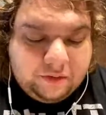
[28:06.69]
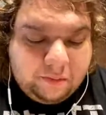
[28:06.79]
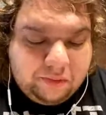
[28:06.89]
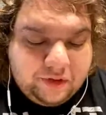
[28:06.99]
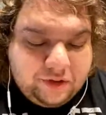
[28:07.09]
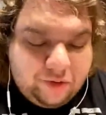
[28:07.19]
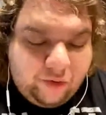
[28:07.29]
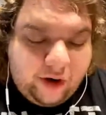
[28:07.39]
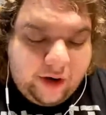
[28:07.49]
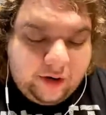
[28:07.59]
completion
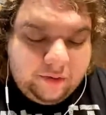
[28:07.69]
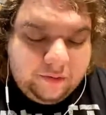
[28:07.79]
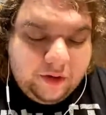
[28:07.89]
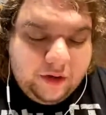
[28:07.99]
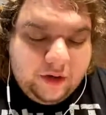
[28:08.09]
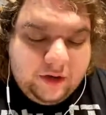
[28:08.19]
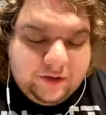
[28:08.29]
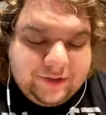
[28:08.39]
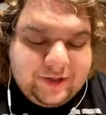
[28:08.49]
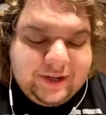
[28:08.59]
rating,
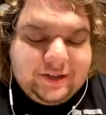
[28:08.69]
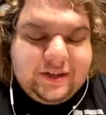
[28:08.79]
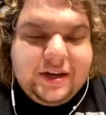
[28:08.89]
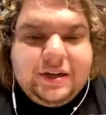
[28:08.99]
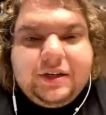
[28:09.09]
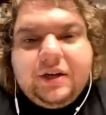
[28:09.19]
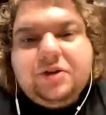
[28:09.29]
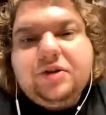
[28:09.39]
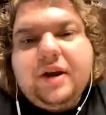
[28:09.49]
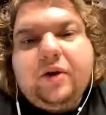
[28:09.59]
16
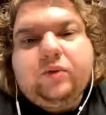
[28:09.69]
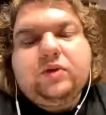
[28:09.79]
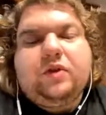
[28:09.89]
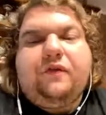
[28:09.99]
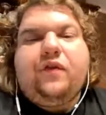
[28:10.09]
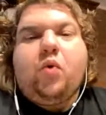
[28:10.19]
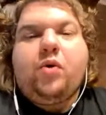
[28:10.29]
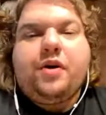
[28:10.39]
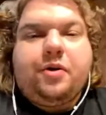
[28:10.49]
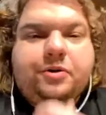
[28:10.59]
touchdowns to 4
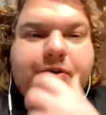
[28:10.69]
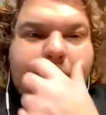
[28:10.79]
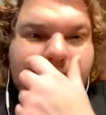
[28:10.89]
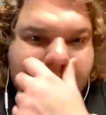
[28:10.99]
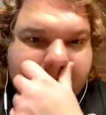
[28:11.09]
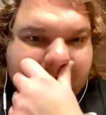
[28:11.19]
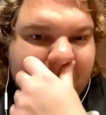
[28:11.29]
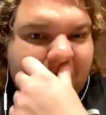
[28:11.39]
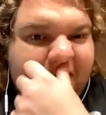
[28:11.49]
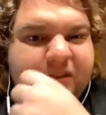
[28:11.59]
interceptions.
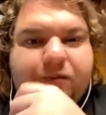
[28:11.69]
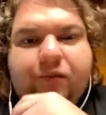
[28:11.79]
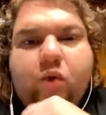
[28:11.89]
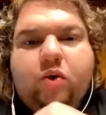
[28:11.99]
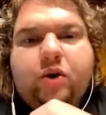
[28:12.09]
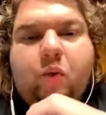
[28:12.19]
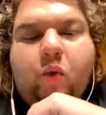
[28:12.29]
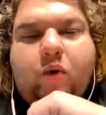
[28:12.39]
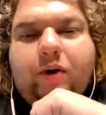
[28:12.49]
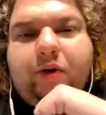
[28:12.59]
So that's
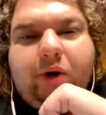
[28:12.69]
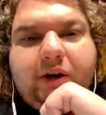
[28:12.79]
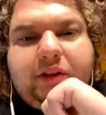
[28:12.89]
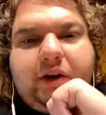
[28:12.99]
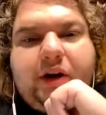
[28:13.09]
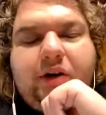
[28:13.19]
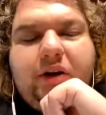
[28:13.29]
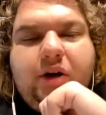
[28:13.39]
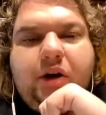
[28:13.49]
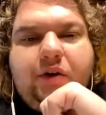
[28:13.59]
4-1 right there
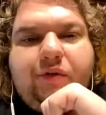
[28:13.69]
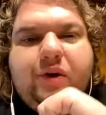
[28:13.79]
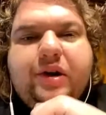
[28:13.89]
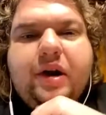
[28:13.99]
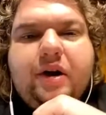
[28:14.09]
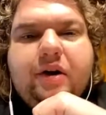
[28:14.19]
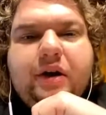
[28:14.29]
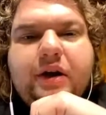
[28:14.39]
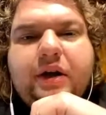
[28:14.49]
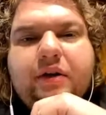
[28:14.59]
for Derek
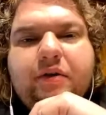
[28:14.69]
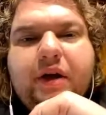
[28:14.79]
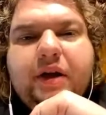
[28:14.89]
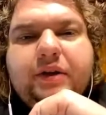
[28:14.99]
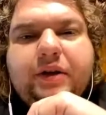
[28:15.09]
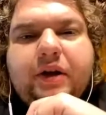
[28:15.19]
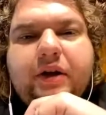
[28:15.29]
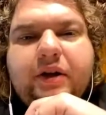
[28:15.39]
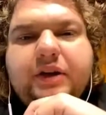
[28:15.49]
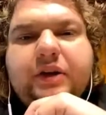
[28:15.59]
King. And
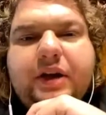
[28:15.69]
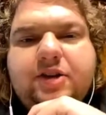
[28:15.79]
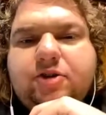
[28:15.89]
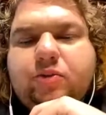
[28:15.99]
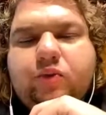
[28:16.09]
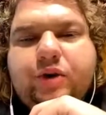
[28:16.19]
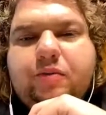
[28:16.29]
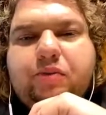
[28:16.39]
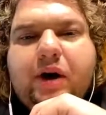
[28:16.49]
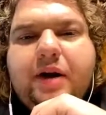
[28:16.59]
he's a real
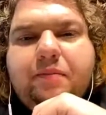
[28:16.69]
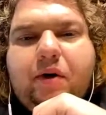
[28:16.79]
bright,